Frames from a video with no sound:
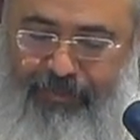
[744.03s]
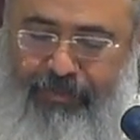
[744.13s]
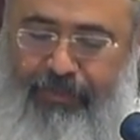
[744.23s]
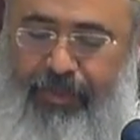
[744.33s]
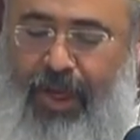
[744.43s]

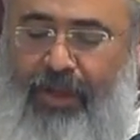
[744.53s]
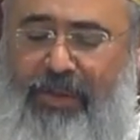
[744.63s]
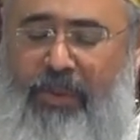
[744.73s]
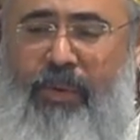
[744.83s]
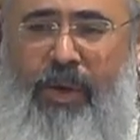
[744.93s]
and
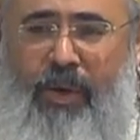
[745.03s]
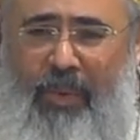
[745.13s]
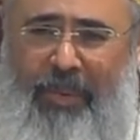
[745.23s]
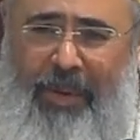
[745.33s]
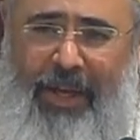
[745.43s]
so we
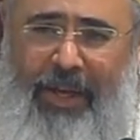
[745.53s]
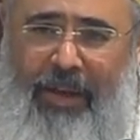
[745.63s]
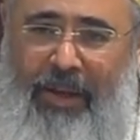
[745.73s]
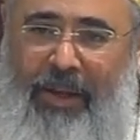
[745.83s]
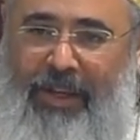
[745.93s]
begin
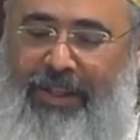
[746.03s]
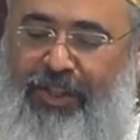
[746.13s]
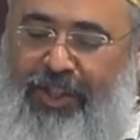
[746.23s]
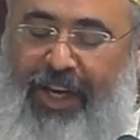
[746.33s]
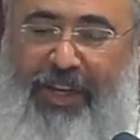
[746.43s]
to
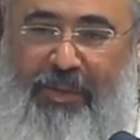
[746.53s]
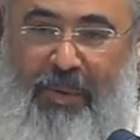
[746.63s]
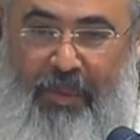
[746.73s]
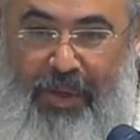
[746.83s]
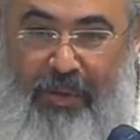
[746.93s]
change what
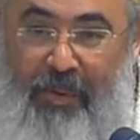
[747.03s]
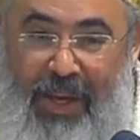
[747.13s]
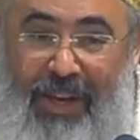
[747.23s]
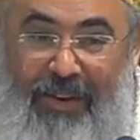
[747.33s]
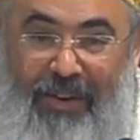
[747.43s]
we do
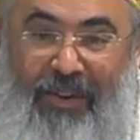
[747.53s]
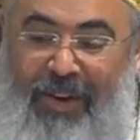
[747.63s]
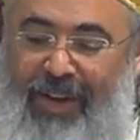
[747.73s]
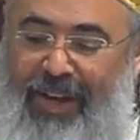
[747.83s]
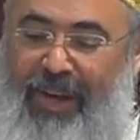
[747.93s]
here
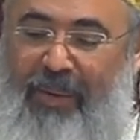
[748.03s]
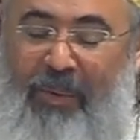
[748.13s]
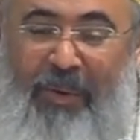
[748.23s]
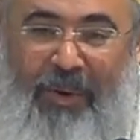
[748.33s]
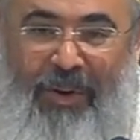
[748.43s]
in
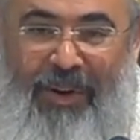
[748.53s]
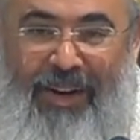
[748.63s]
order